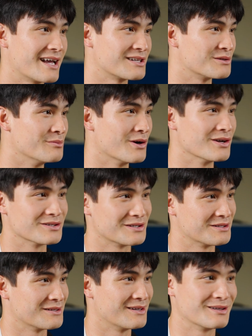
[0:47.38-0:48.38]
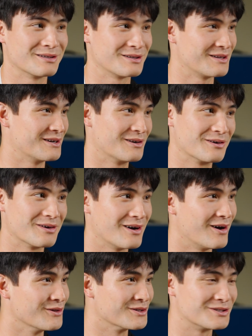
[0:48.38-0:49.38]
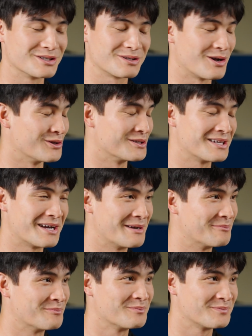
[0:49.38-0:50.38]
catching balls, all the time.